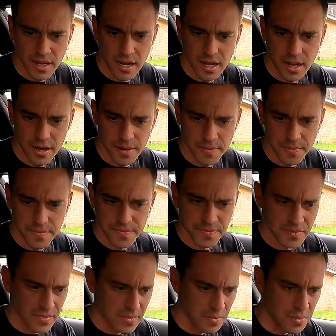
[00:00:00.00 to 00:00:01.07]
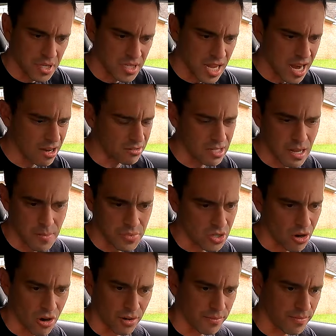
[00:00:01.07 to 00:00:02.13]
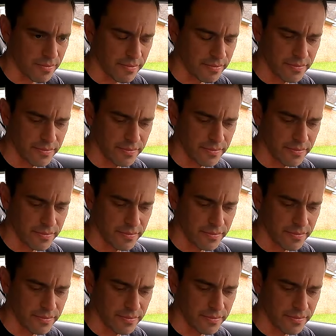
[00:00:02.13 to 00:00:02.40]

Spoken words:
But air temps aren't